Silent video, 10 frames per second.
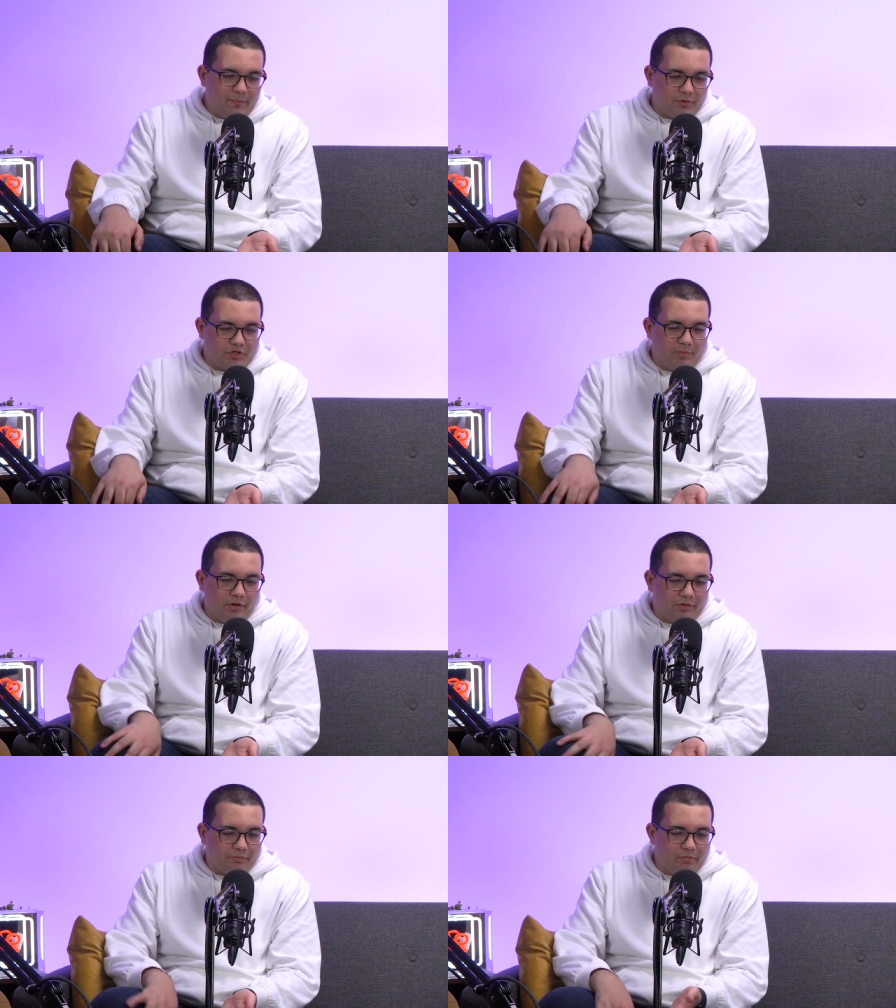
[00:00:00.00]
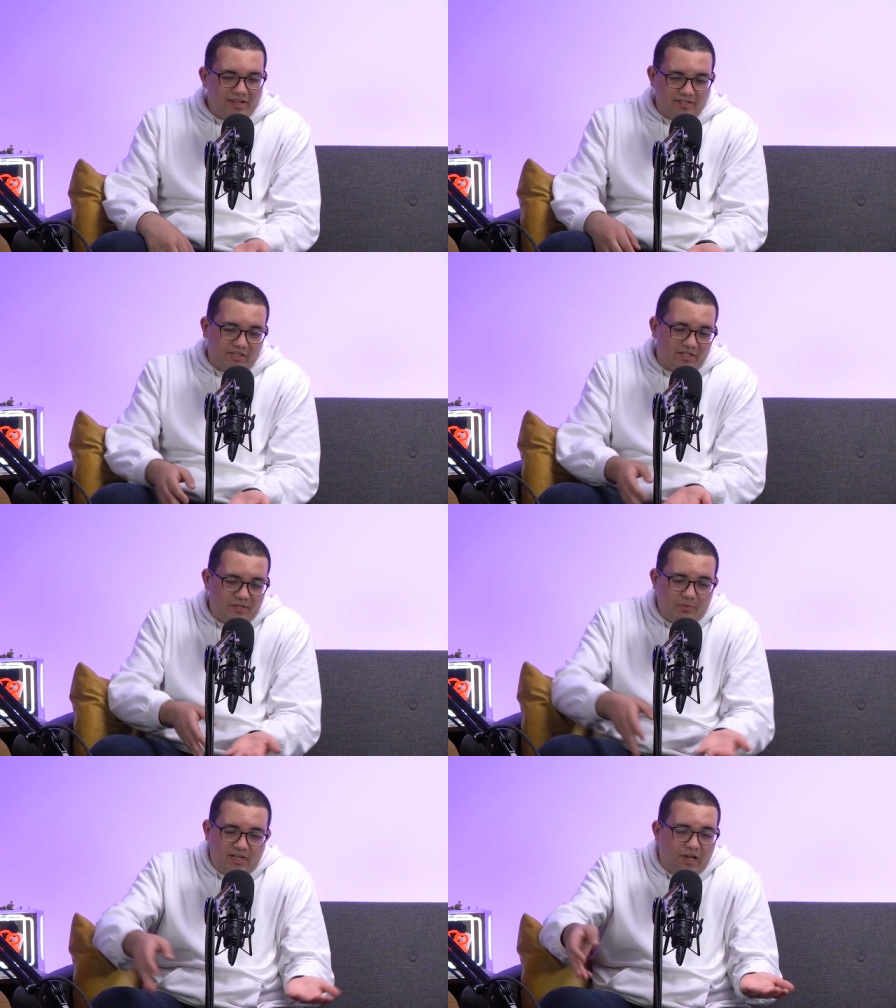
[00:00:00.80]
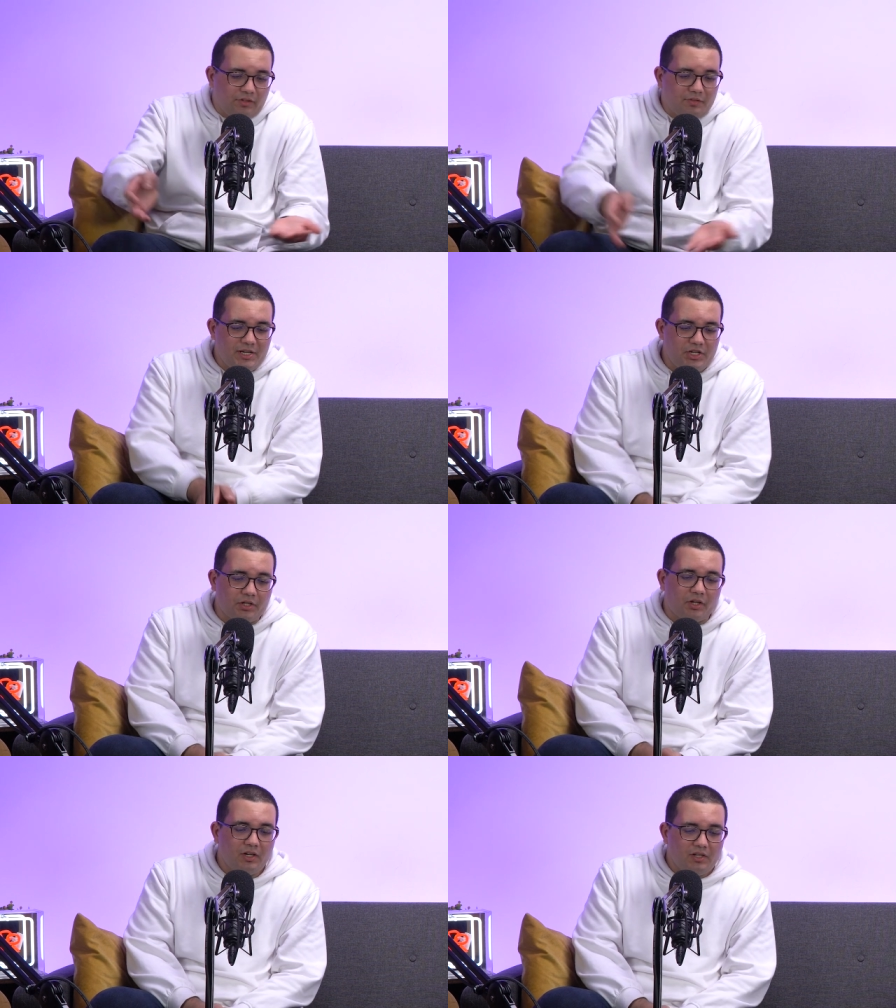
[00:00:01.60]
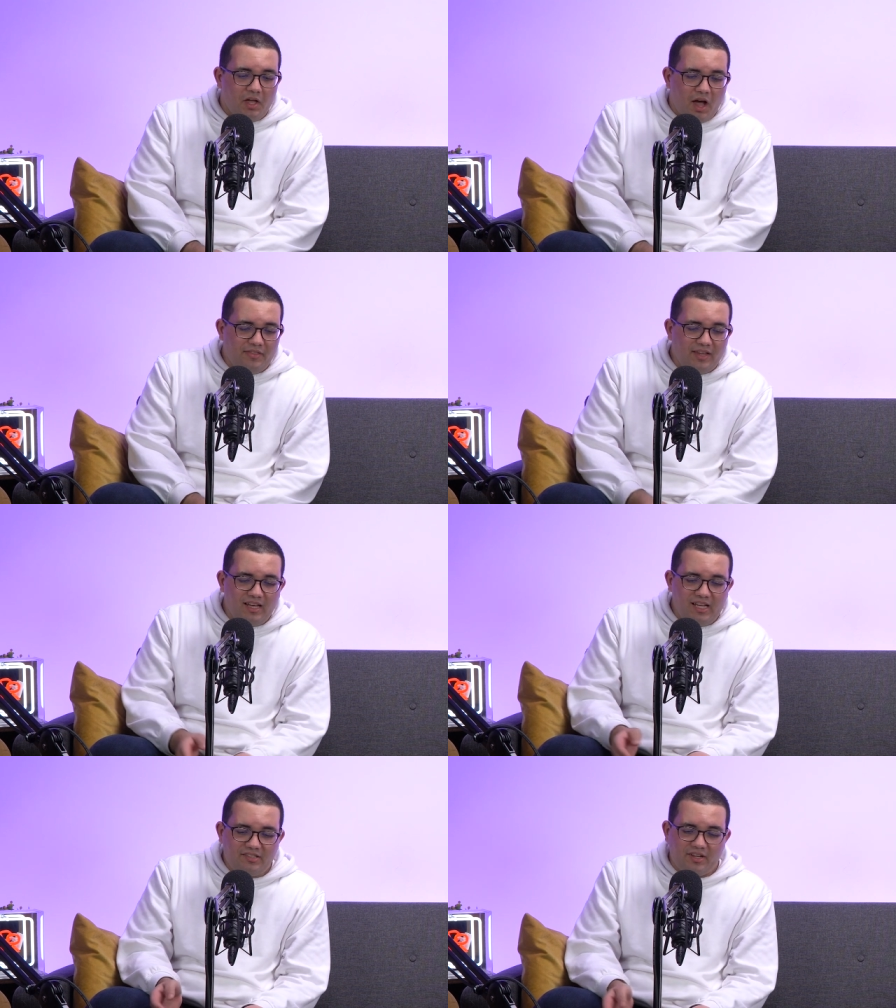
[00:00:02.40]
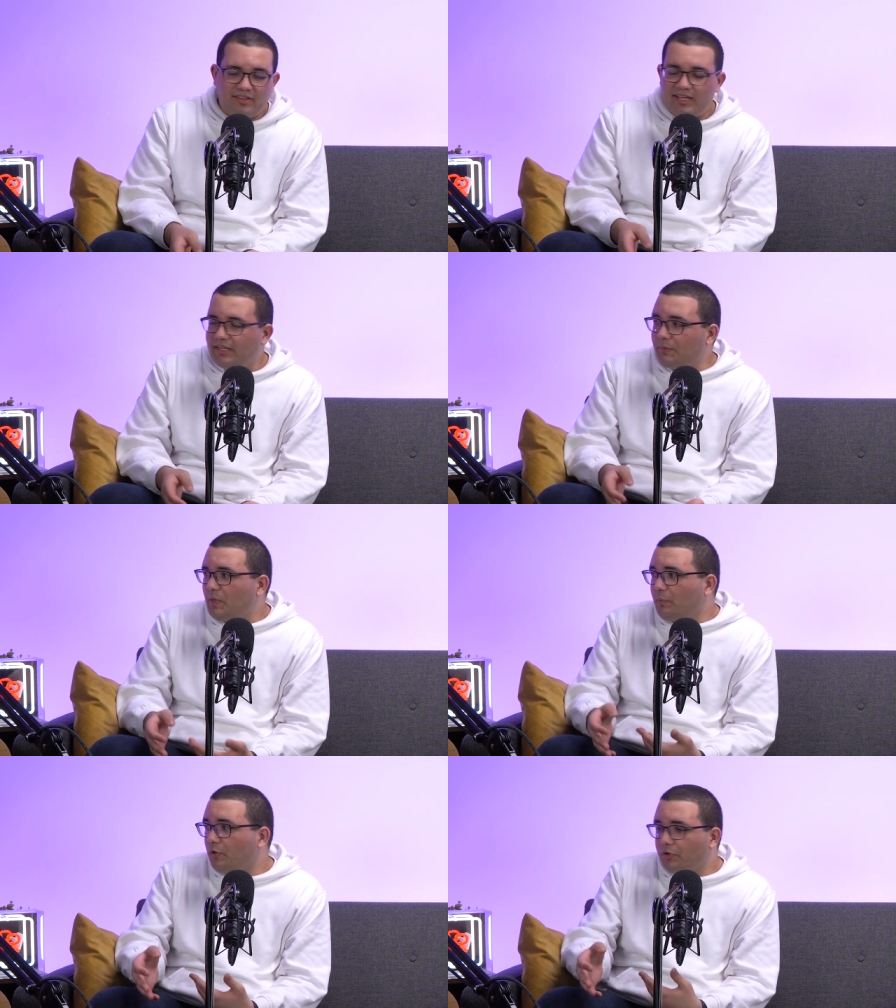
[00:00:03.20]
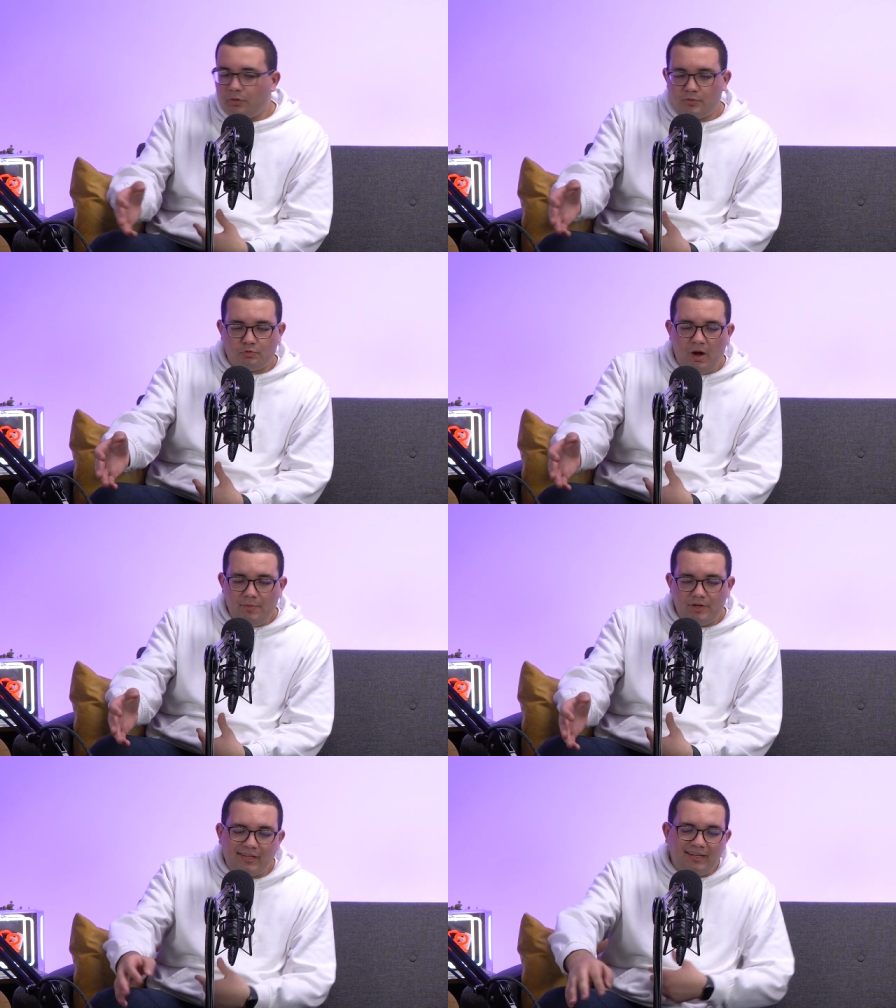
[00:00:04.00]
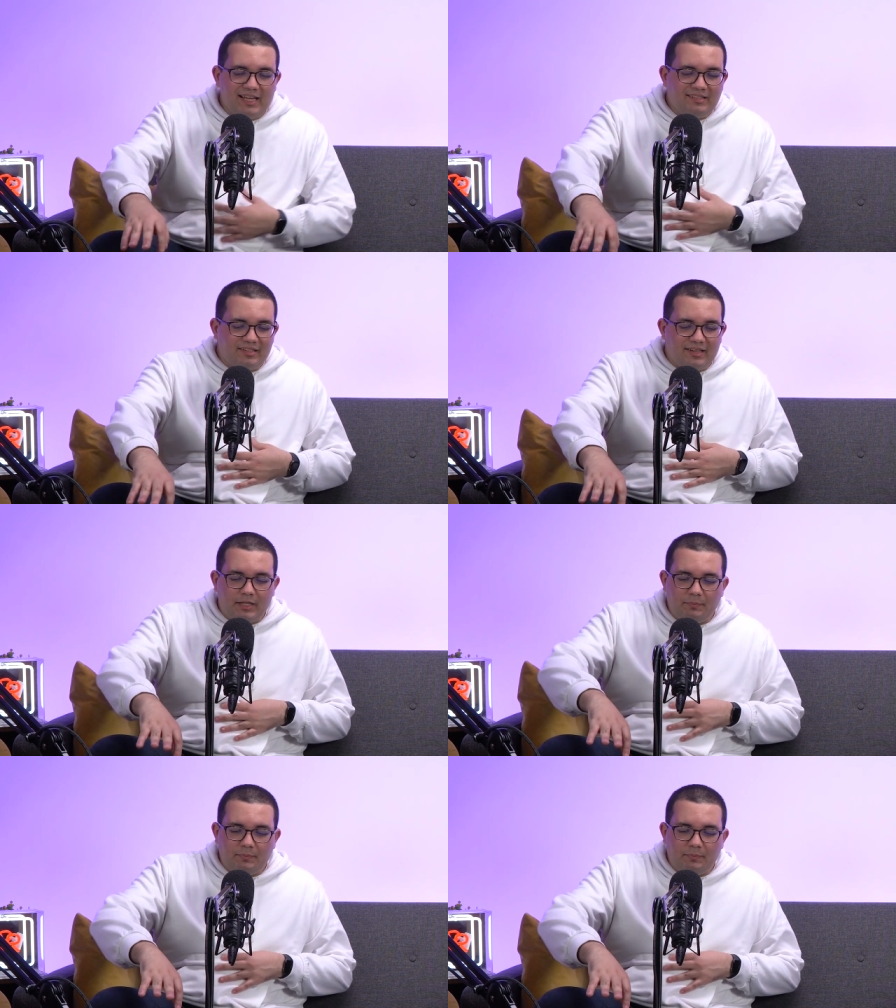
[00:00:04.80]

people just murdered Redza because he was loud in admission. Yeah. And then later they keep people who cause drama, and then well, later they